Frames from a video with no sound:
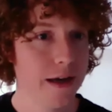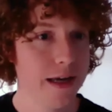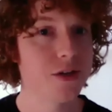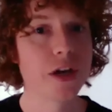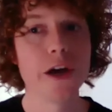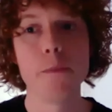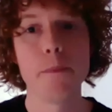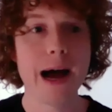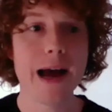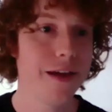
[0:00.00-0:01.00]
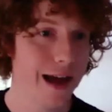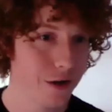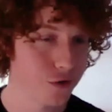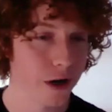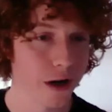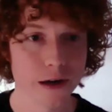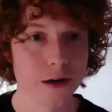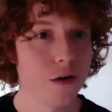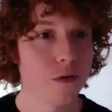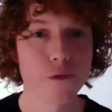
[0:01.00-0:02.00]
is going to buy that drug
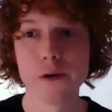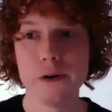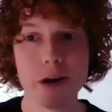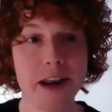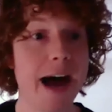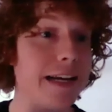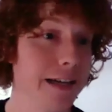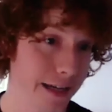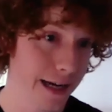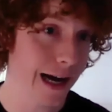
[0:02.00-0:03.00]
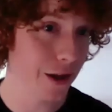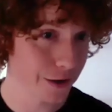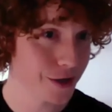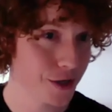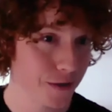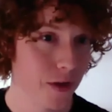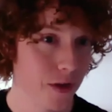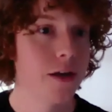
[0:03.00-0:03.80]
for ninety dollars.